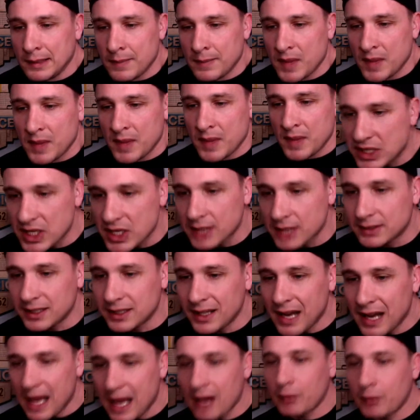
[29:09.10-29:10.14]
P J
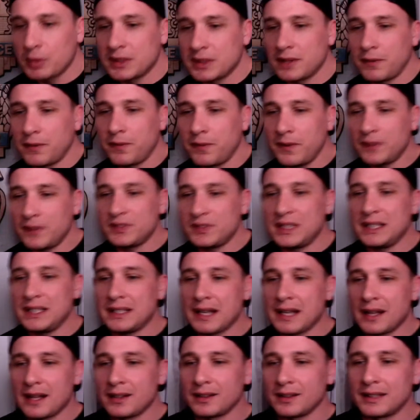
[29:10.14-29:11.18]
Tanag with the fifteen
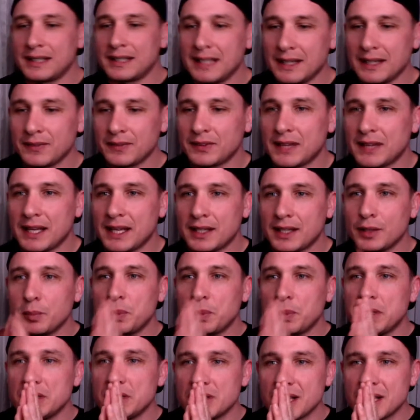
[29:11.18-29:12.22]
dollar gift. Thank you,
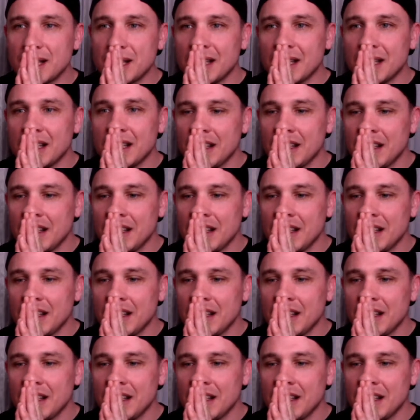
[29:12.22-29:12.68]
P J.